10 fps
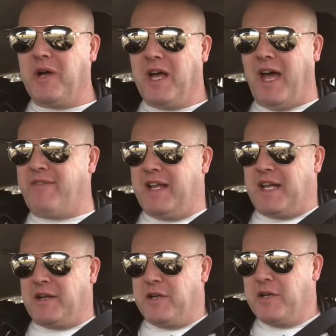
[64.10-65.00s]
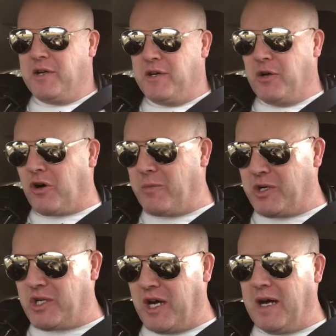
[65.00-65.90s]
I haven't had a normal
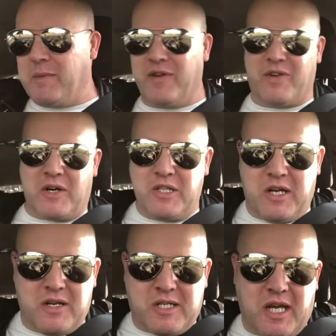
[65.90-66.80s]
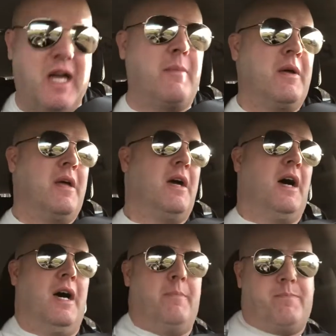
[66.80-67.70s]
job in a very long time.
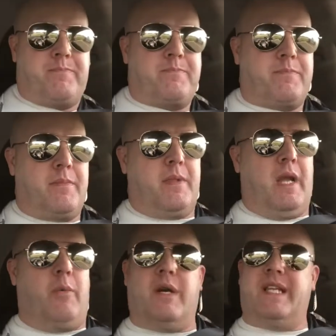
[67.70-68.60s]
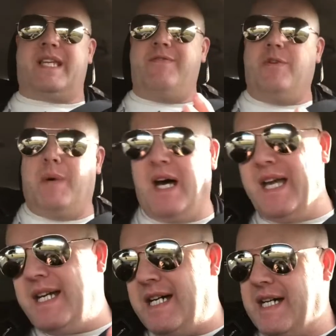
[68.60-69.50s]
I wanted to give you
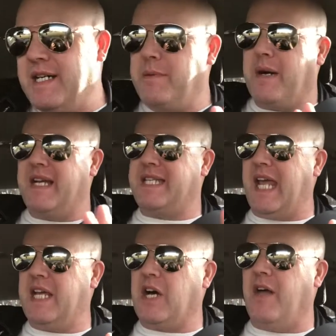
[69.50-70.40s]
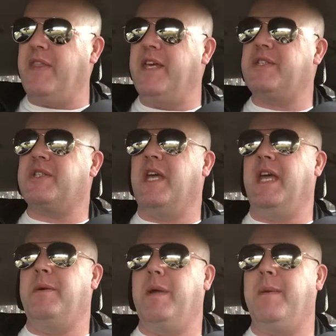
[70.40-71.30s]
my take on this
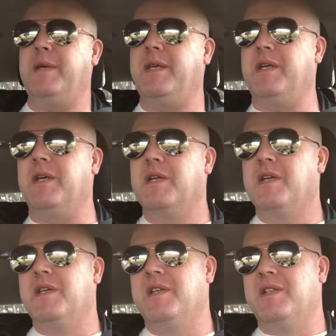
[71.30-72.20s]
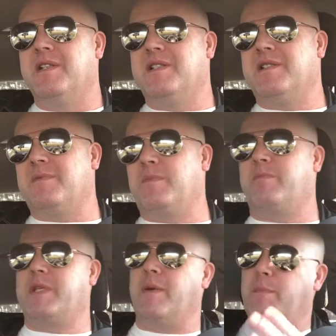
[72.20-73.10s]
and maybe
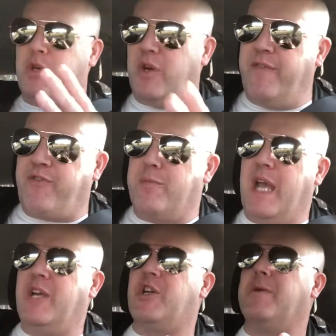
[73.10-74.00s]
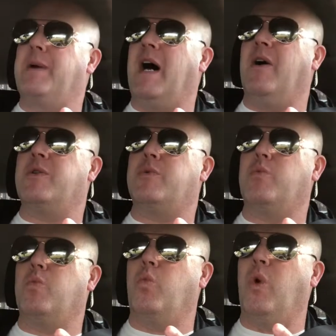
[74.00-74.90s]
some good information about
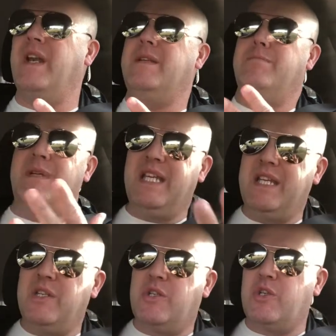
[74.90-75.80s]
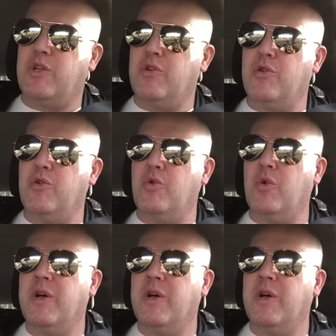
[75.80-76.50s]
what it means to